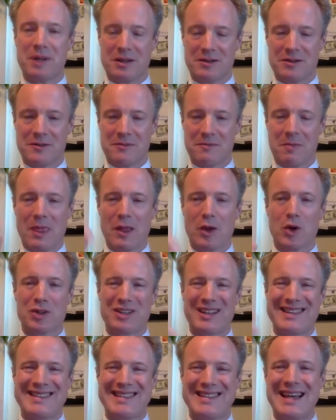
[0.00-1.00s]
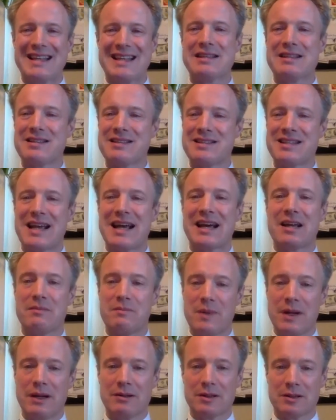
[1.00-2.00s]
It's called the 10-second
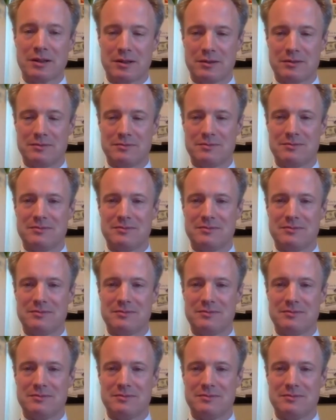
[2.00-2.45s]
miracle.